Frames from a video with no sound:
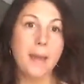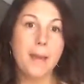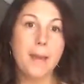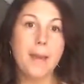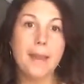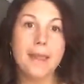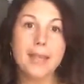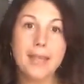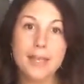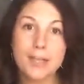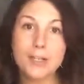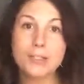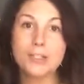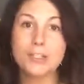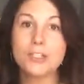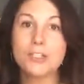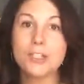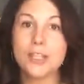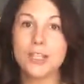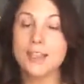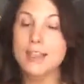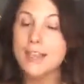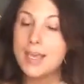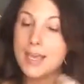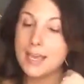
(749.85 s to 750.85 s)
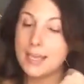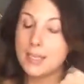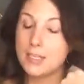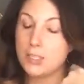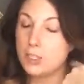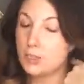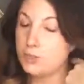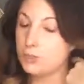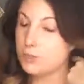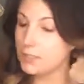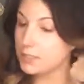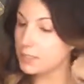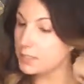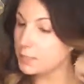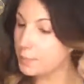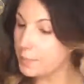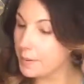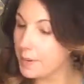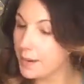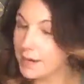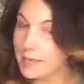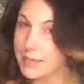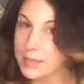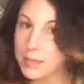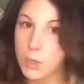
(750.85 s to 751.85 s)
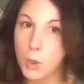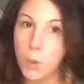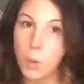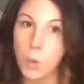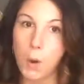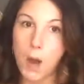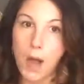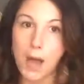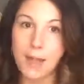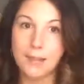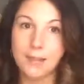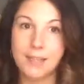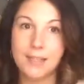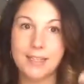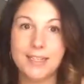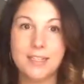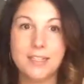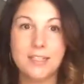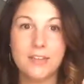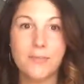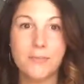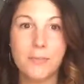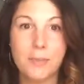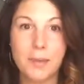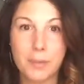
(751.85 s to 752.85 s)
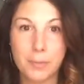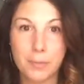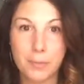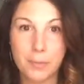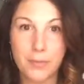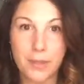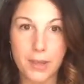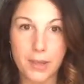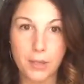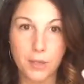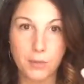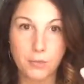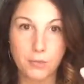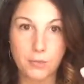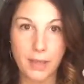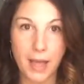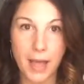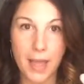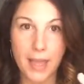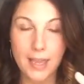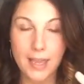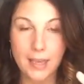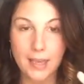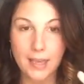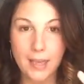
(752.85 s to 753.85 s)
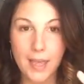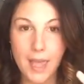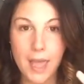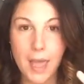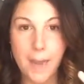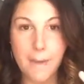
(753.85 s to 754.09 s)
Here's the thing is you need to pick the qualities of people that you like,